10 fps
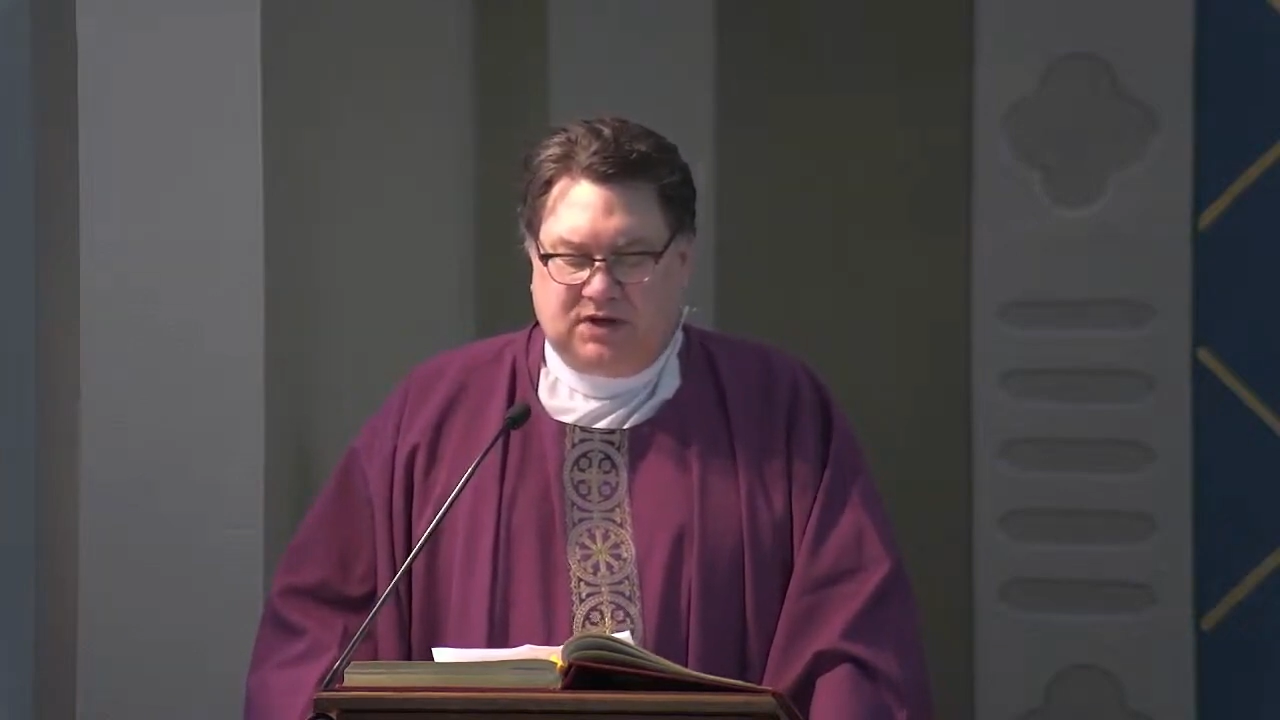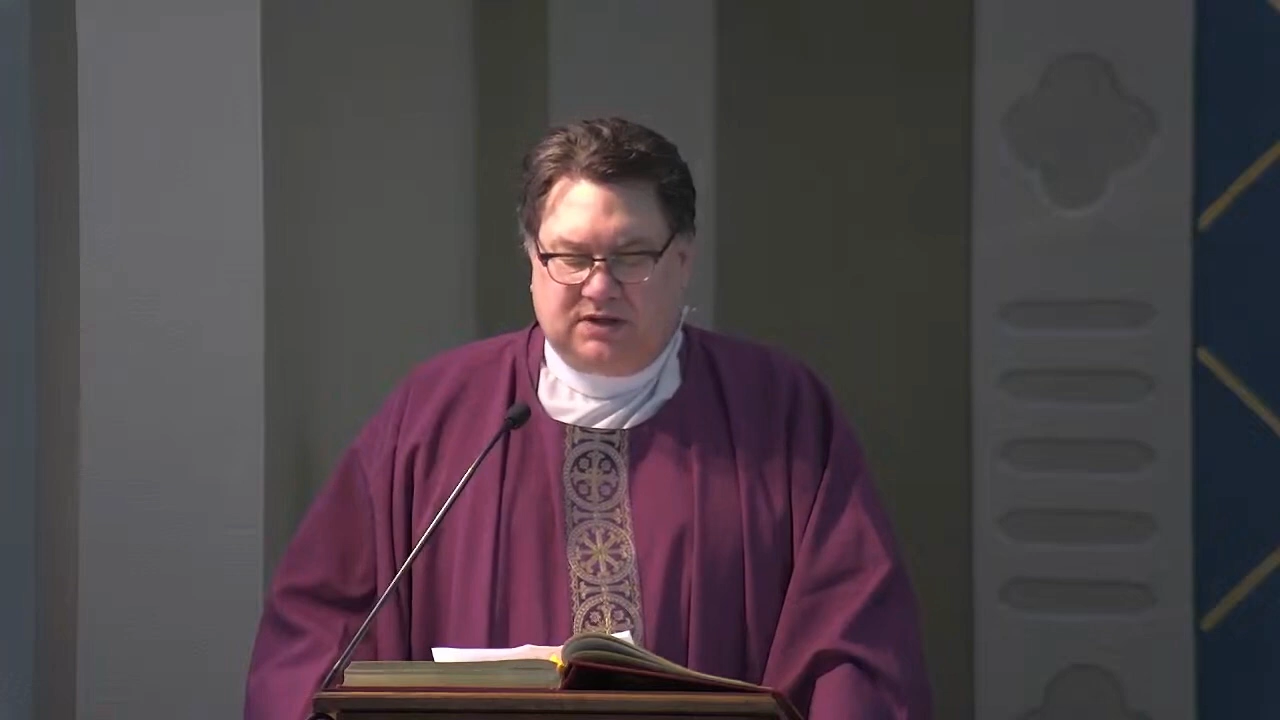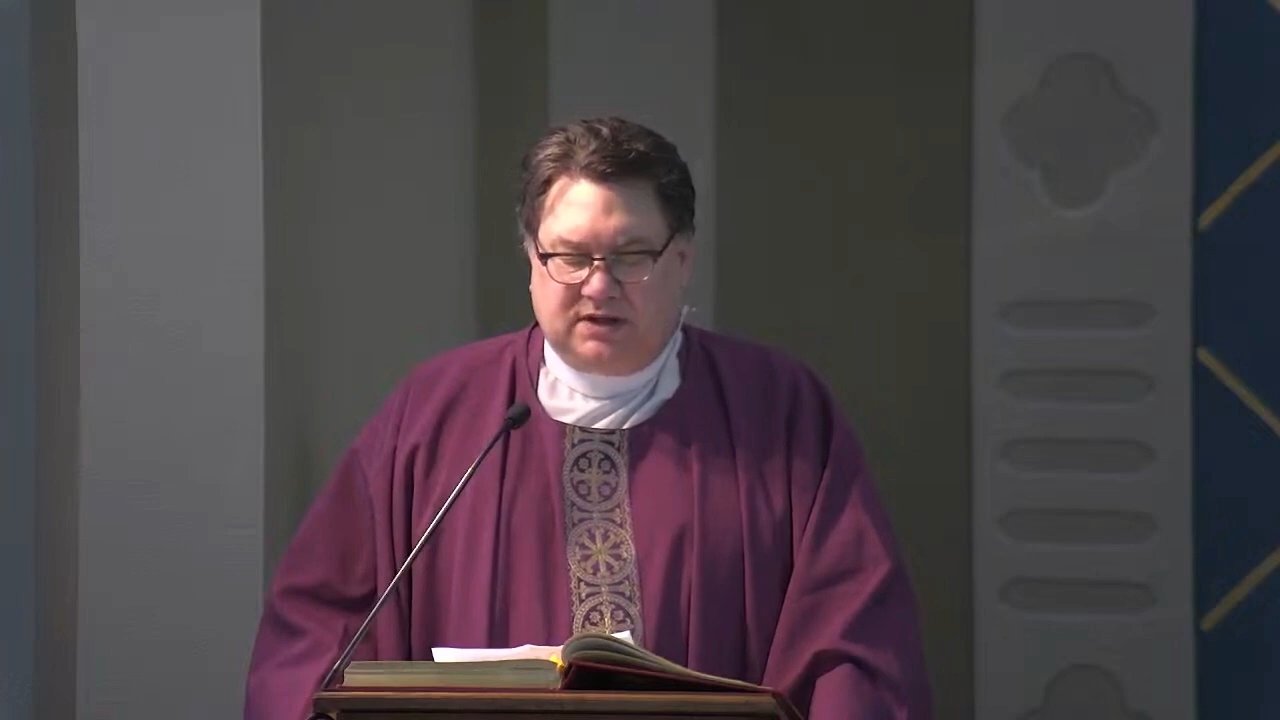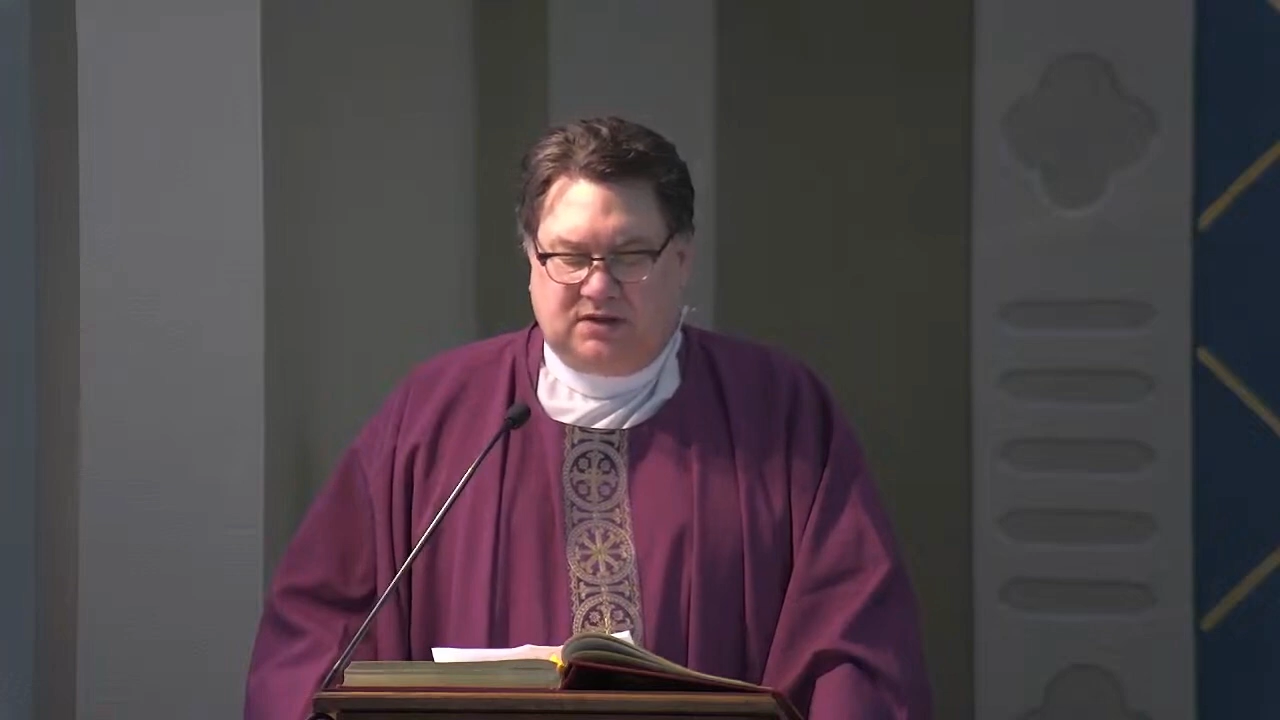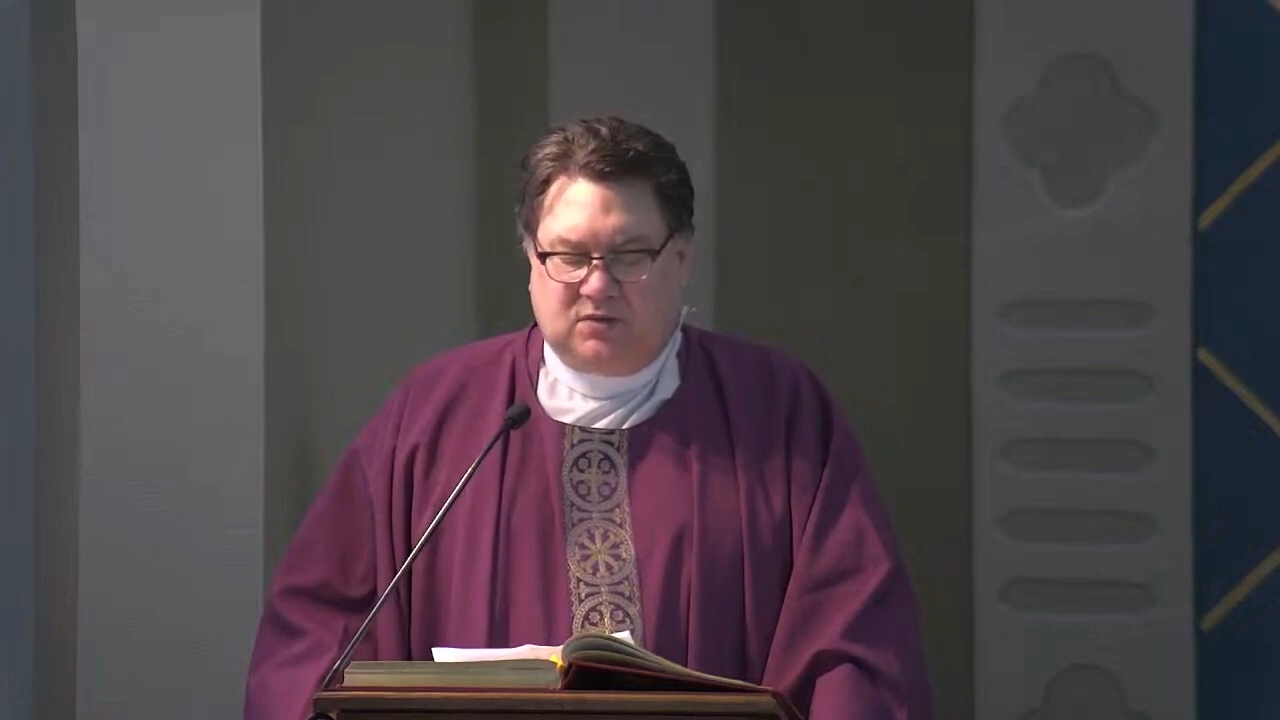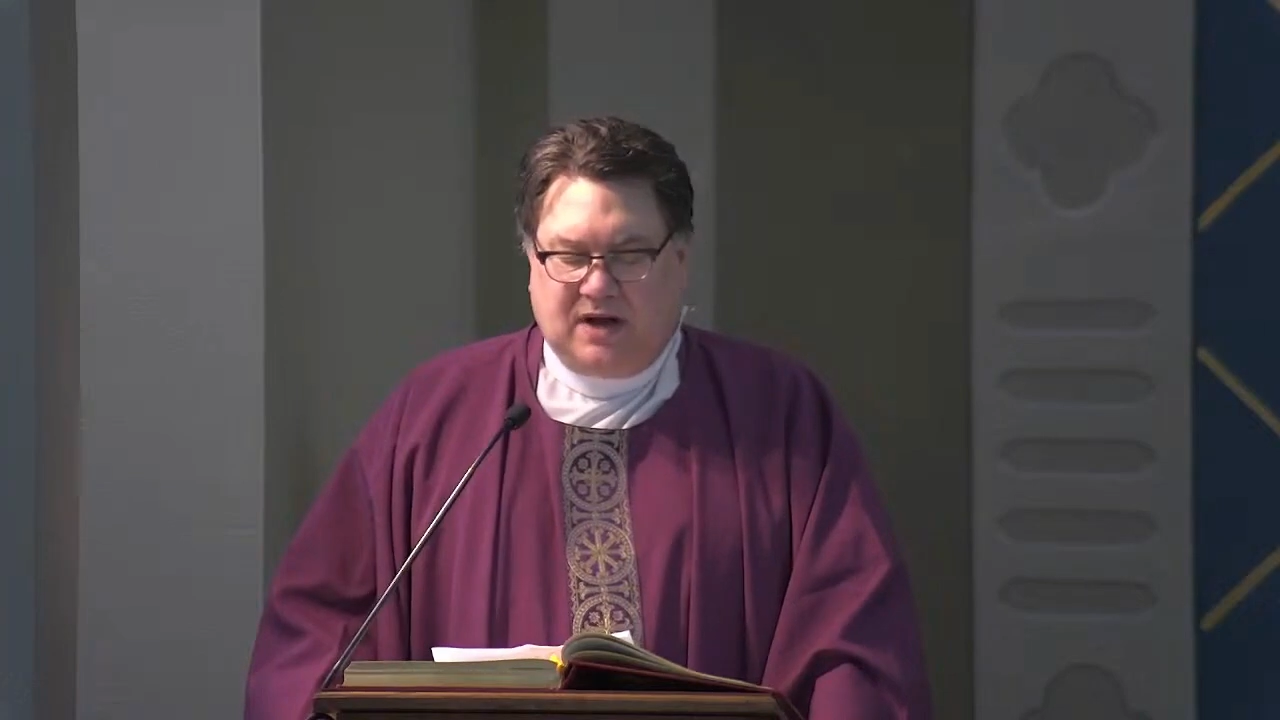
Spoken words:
a little